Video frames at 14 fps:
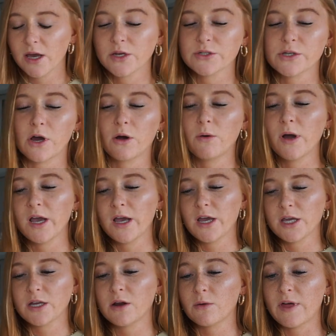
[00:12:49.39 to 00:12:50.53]
So,
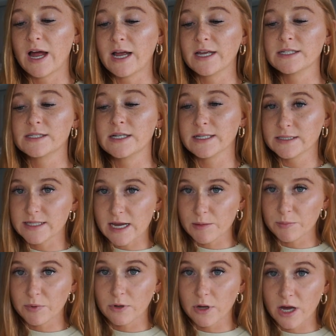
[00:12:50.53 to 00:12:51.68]
you know, that is an
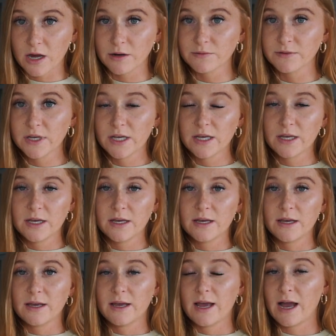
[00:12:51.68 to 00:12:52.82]
example of
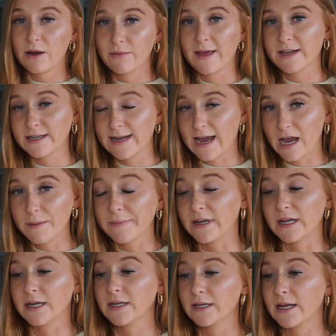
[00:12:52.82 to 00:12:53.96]
how that can happen,
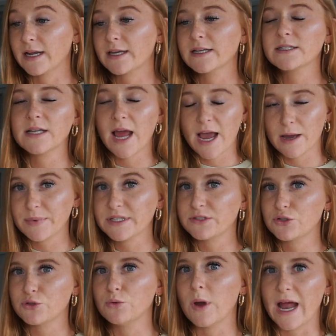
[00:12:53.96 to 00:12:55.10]
and it can happen
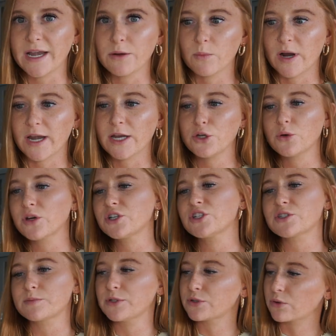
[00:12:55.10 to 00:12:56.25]
to anyone, and you can
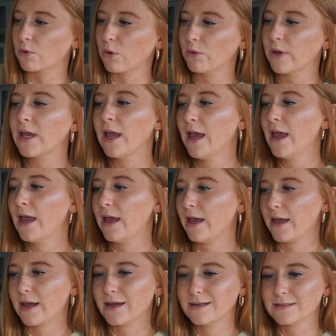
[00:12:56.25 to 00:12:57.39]
just be scrolling
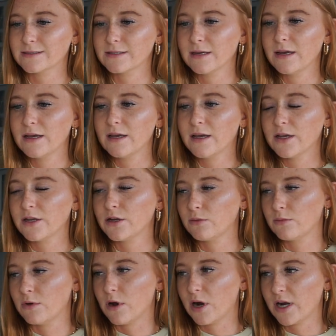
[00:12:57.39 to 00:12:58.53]
and, you know,
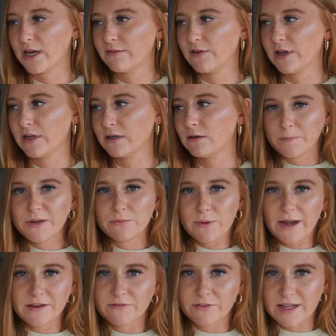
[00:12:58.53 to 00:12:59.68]
not even be
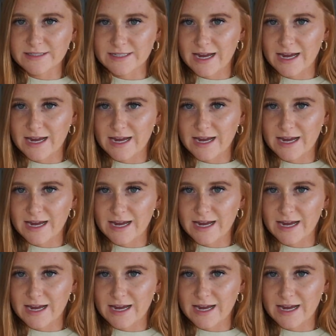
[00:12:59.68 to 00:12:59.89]
ready for that to